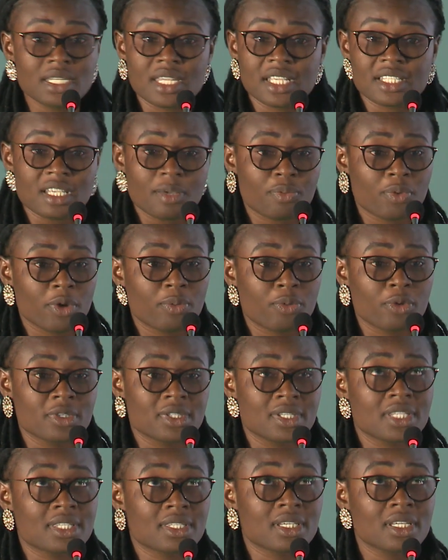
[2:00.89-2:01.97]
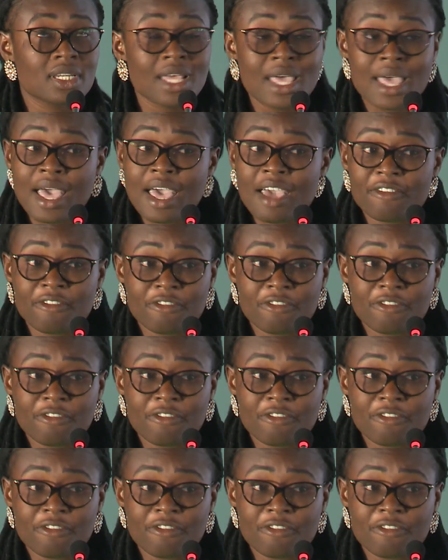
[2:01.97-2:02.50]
data pre-processing, and